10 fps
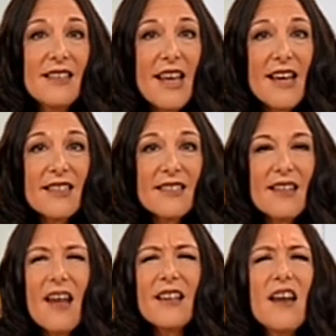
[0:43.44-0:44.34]
Next,
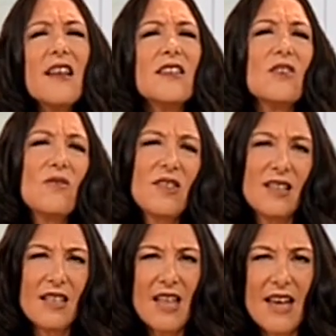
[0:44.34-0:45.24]
I kind of go with
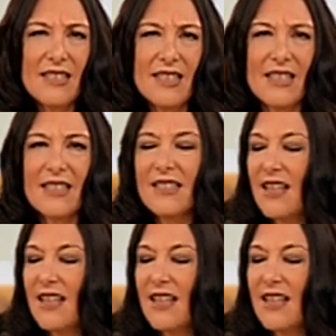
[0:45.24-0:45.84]
the classics.